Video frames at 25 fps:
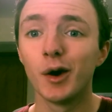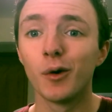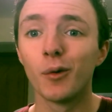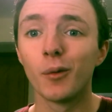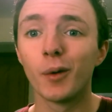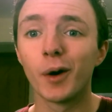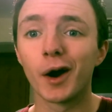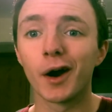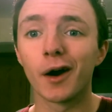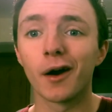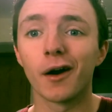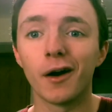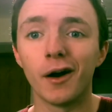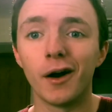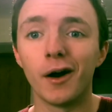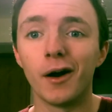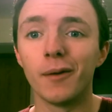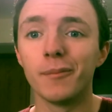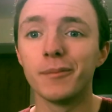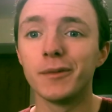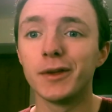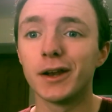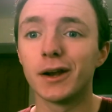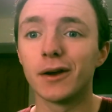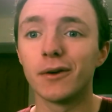where,
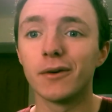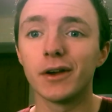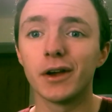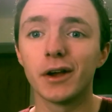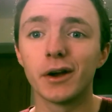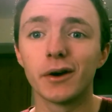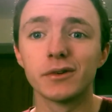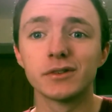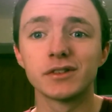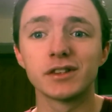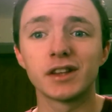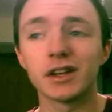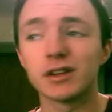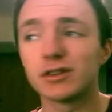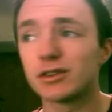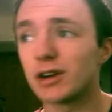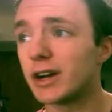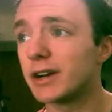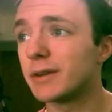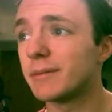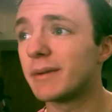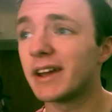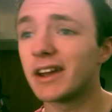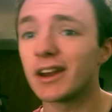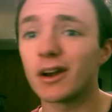you know, he goes, they
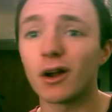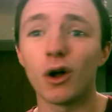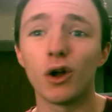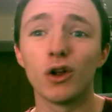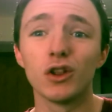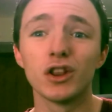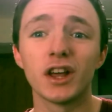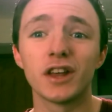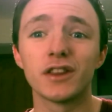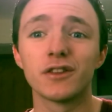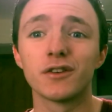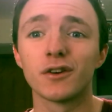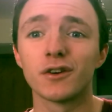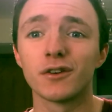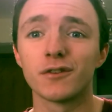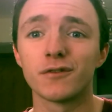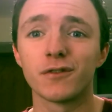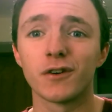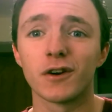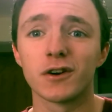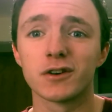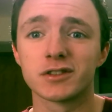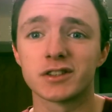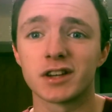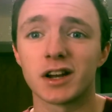tried to make it all leather at
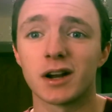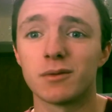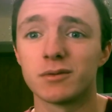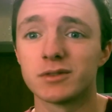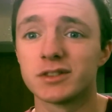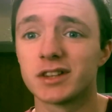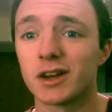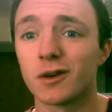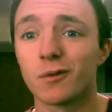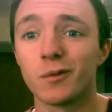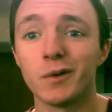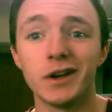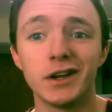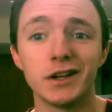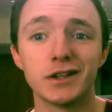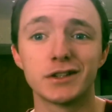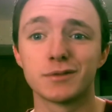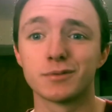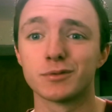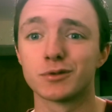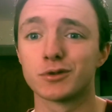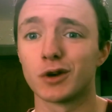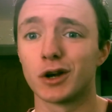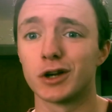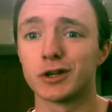first, and I was like, we need
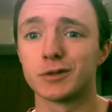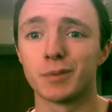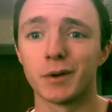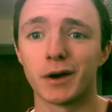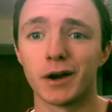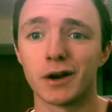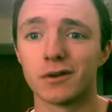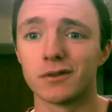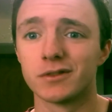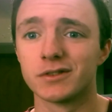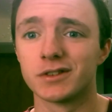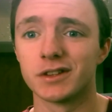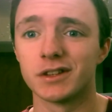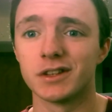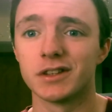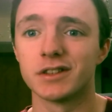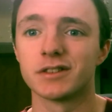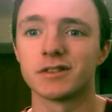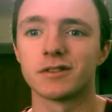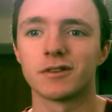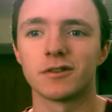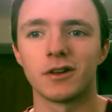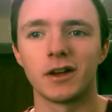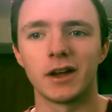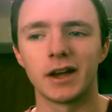some stretch panels in these,
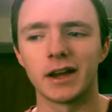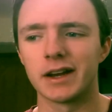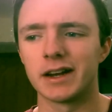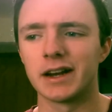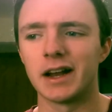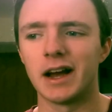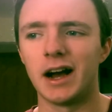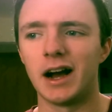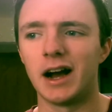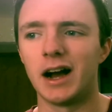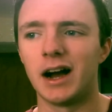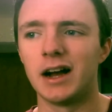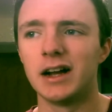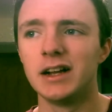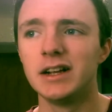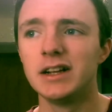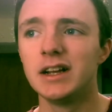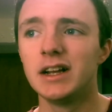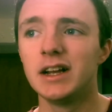and they're like, nah.